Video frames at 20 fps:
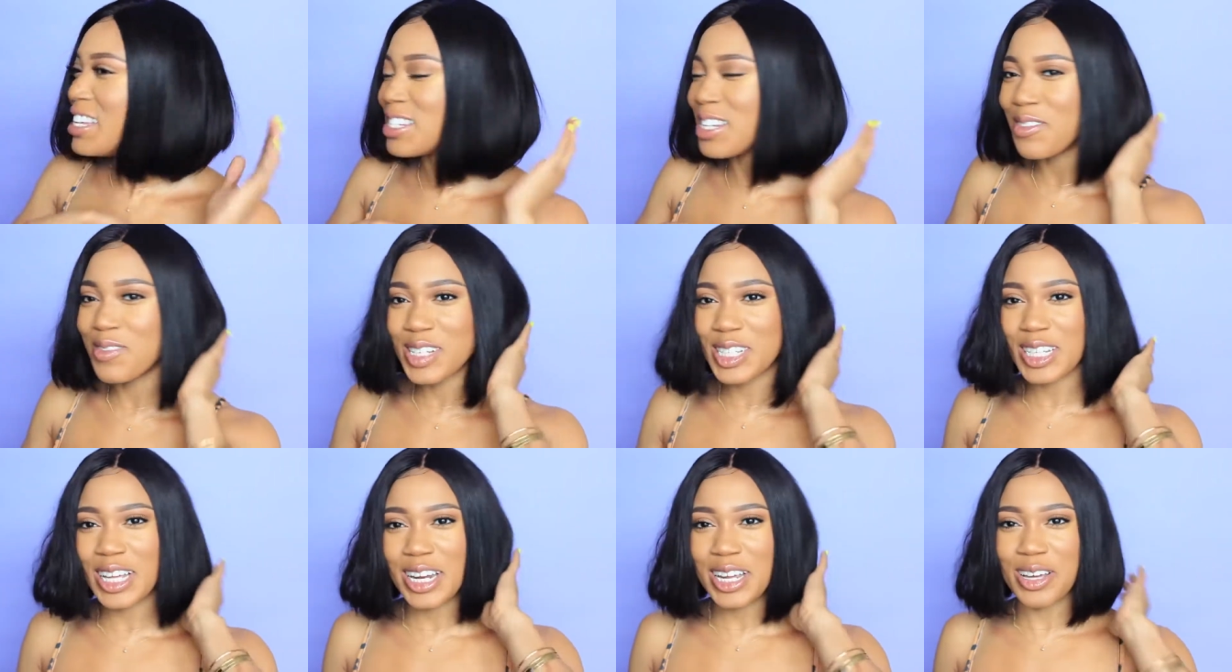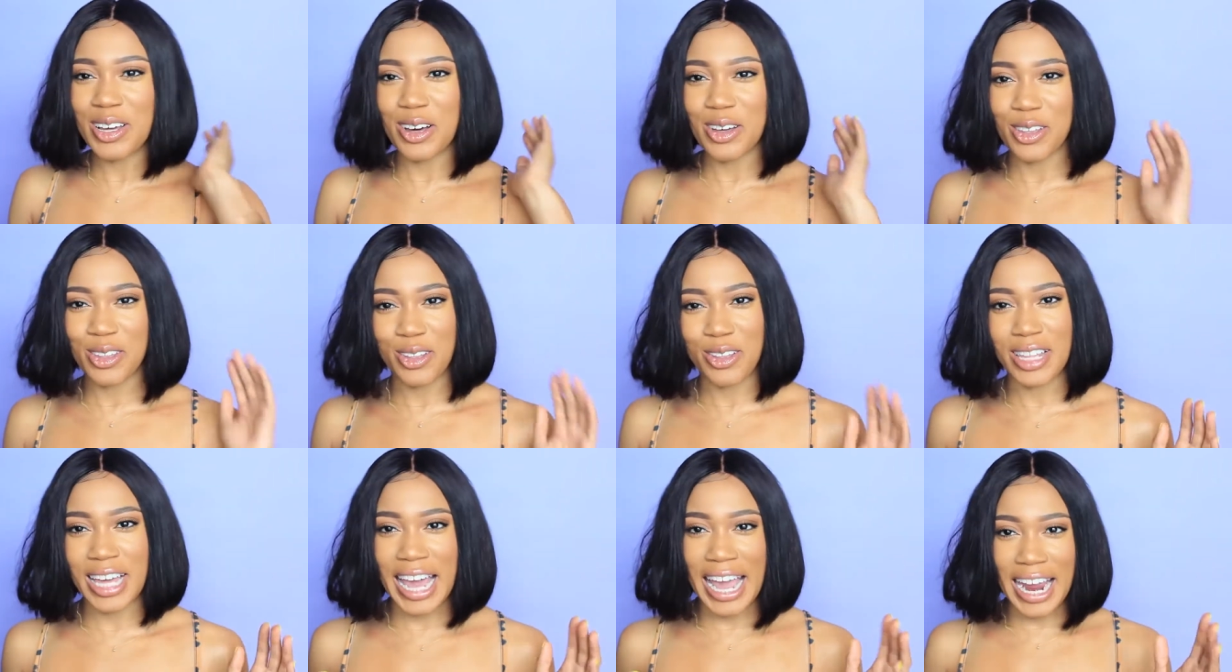So I'm just going to go
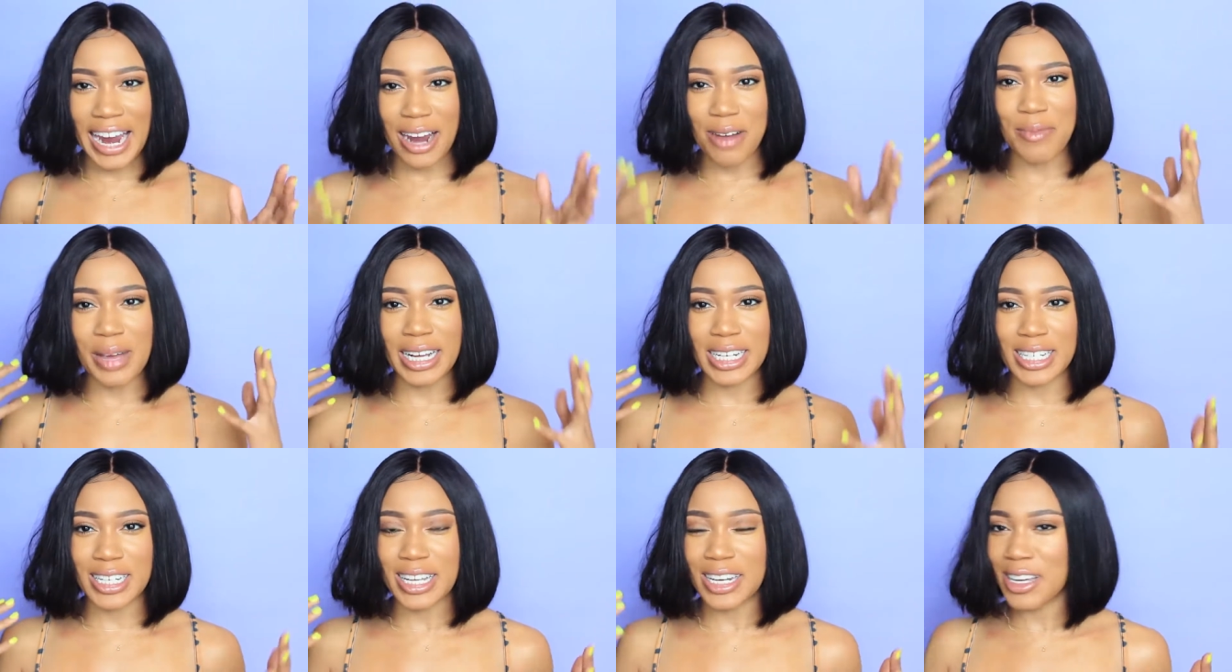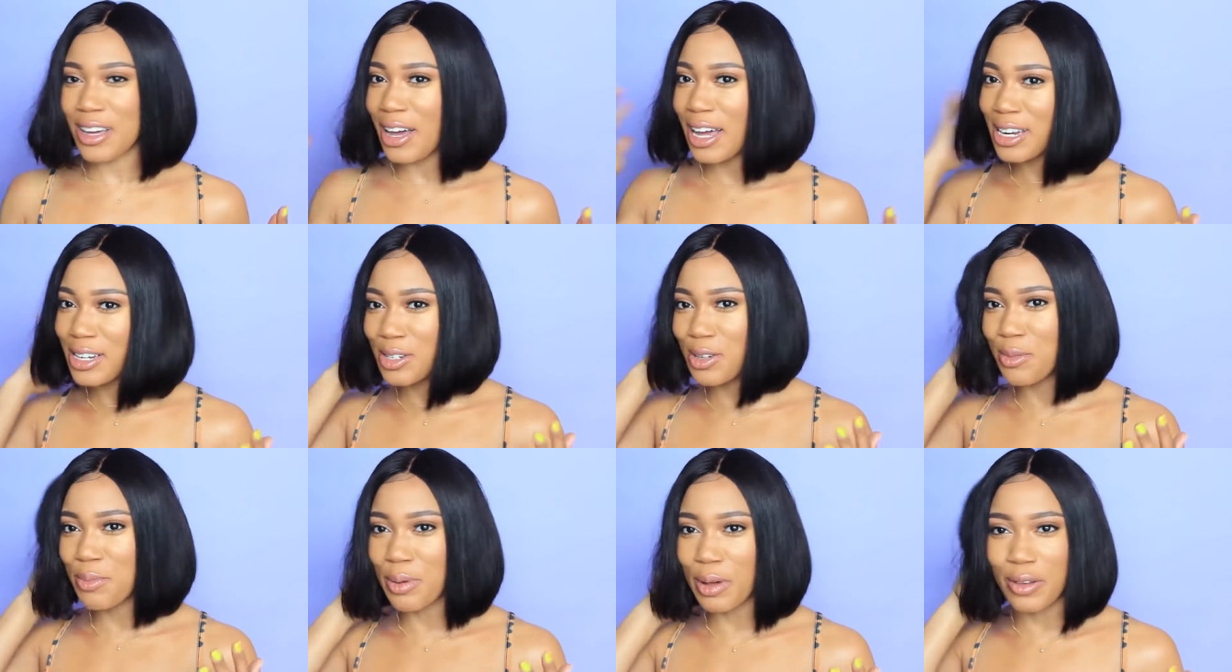through the hair. I'm actually going to go ahead
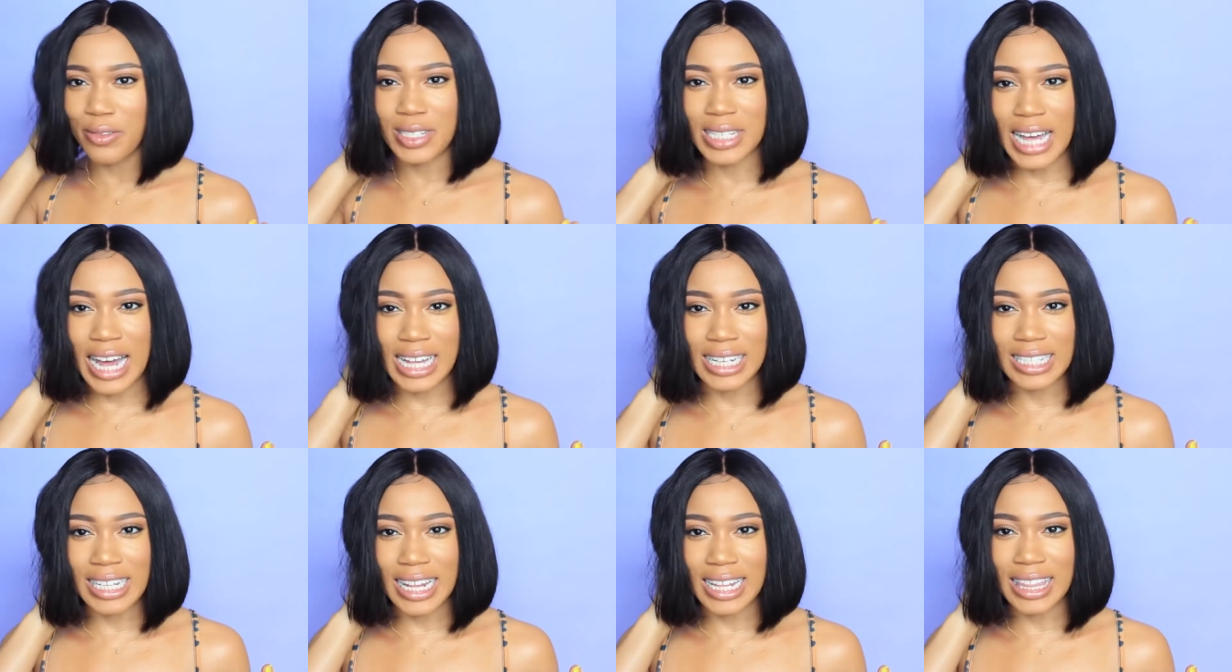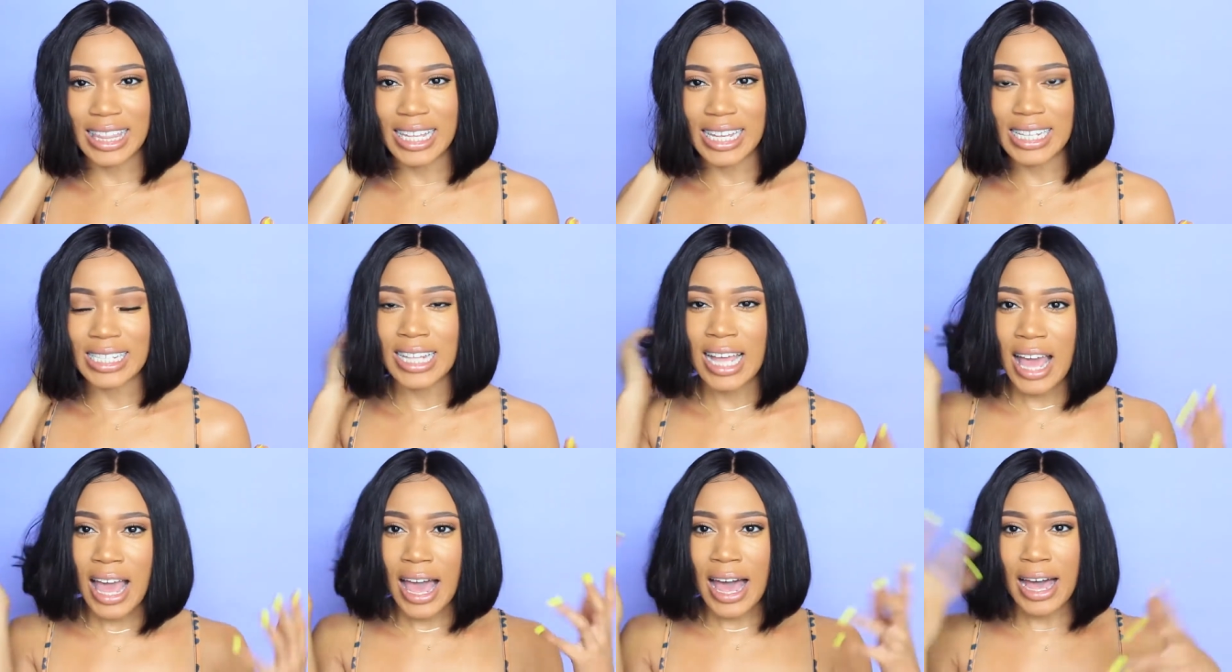and do both sides like
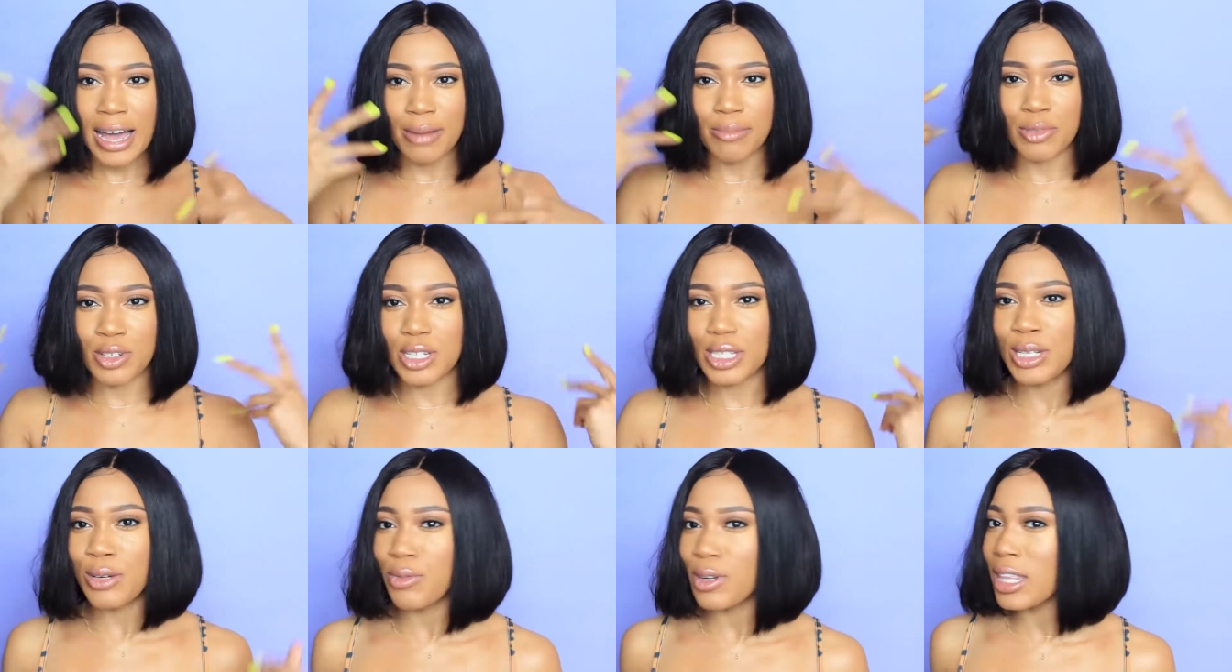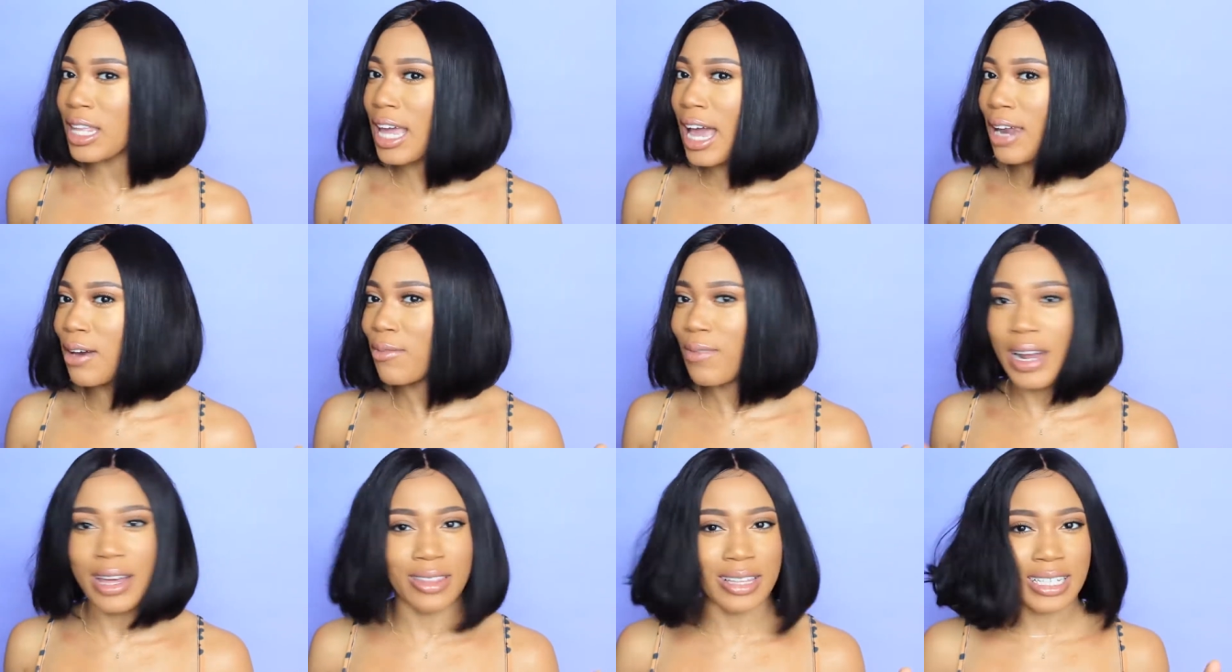this um, just to really kind
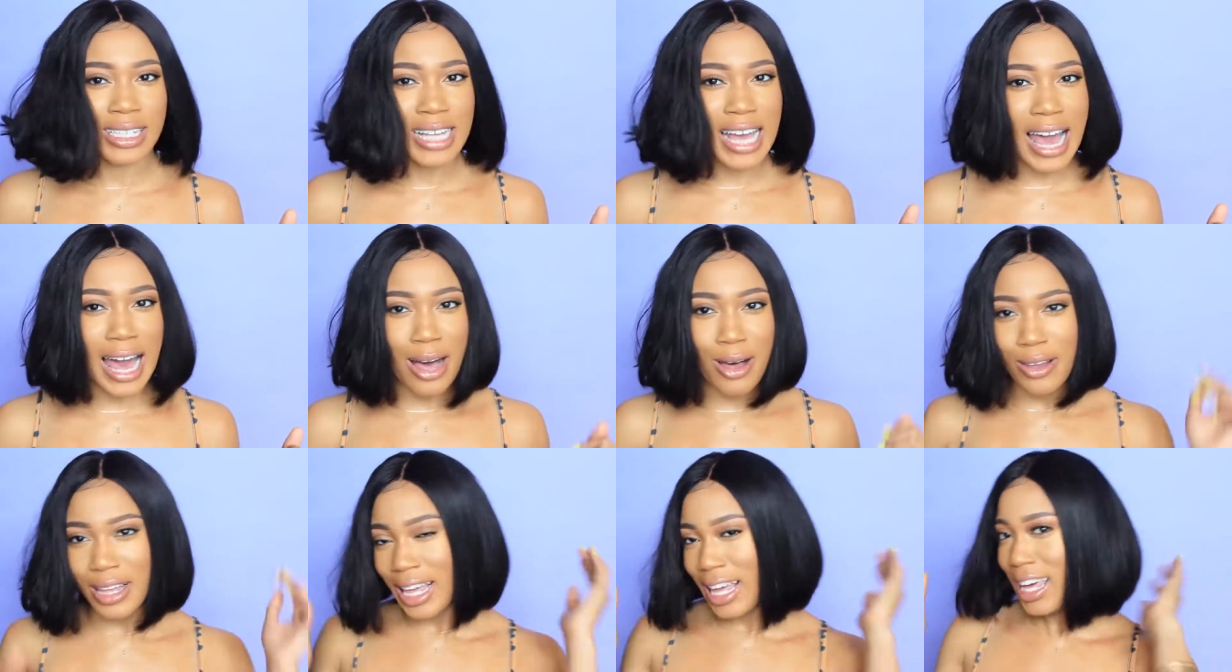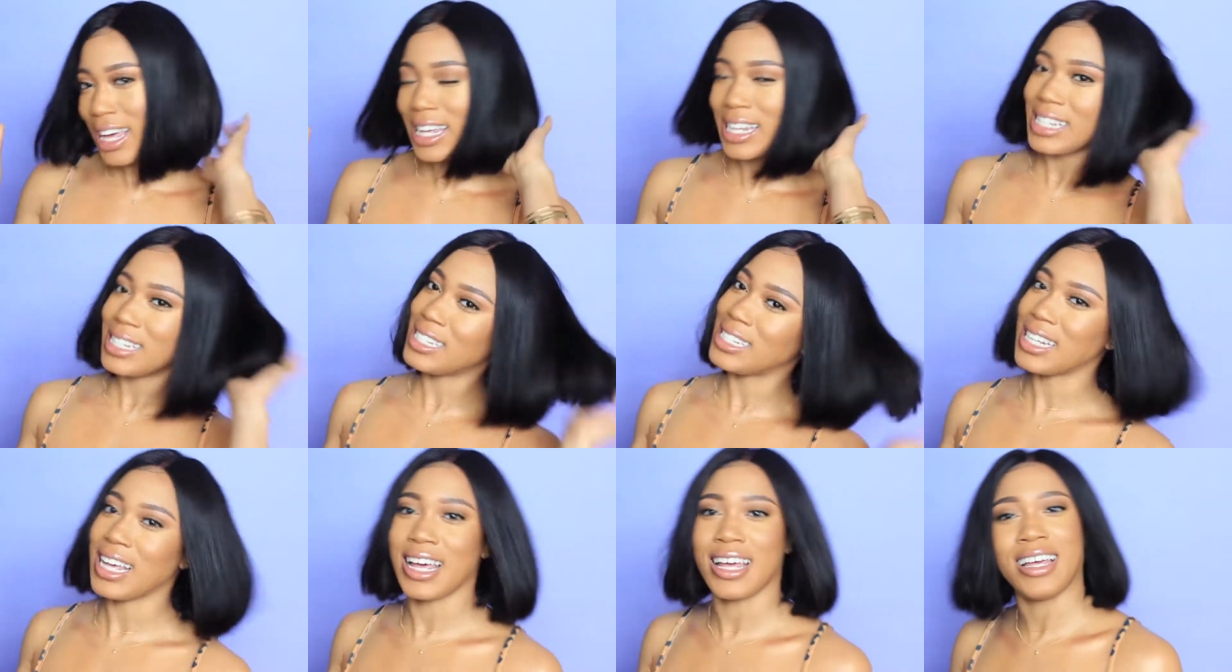of round this out and